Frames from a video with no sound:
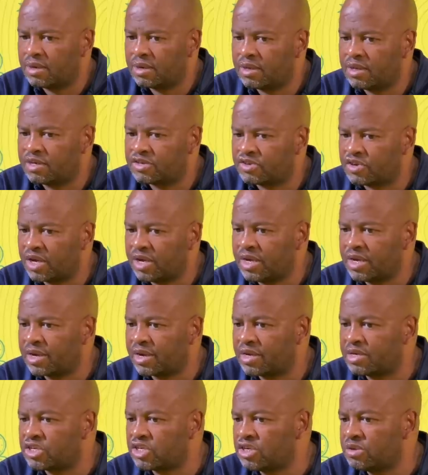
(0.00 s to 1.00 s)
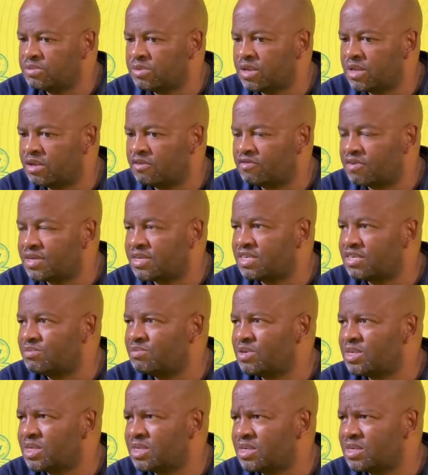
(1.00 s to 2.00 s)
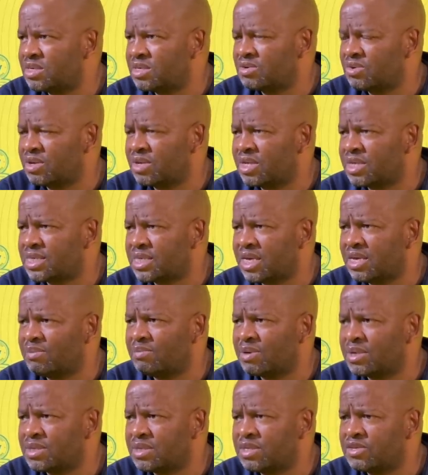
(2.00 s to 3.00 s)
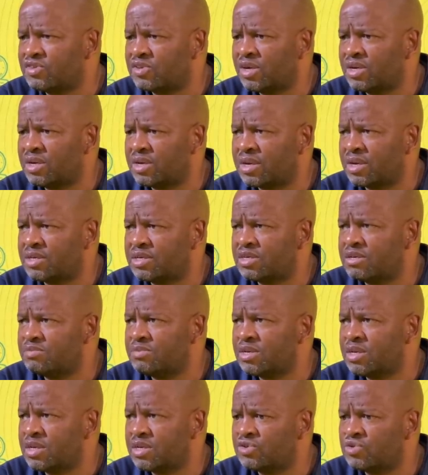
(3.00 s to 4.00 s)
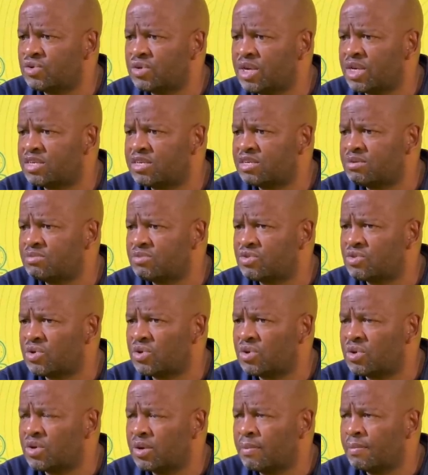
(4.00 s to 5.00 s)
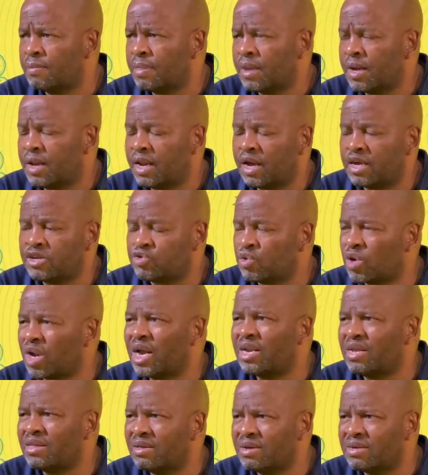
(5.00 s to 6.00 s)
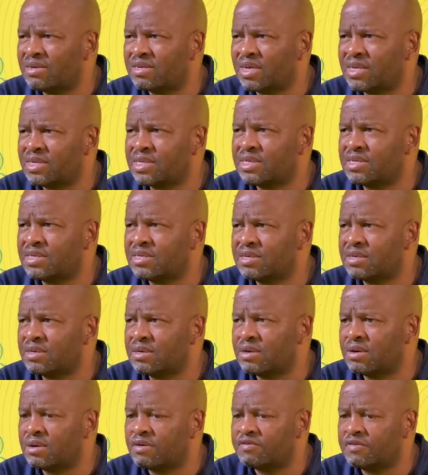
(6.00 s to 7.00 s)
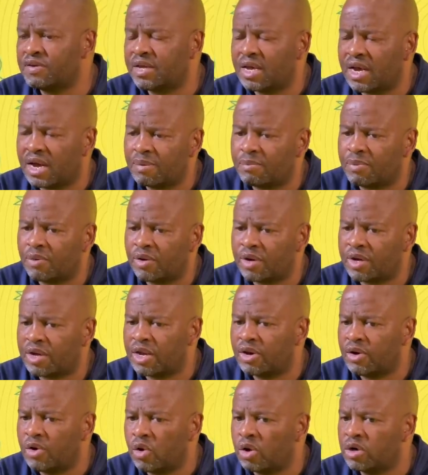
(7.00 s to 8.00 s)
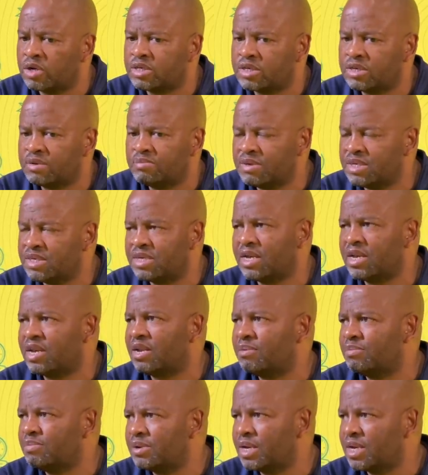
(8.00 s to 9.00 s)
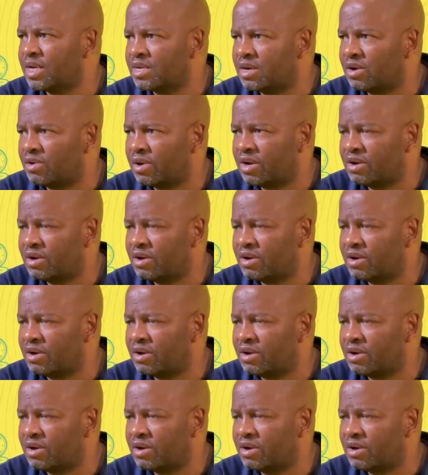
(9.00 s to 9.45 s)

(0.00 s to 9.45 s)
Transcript: the training regime in the first team is not the same as the training regime in the junior team. So naturally, the intensity of a young boy cannot immediately be at our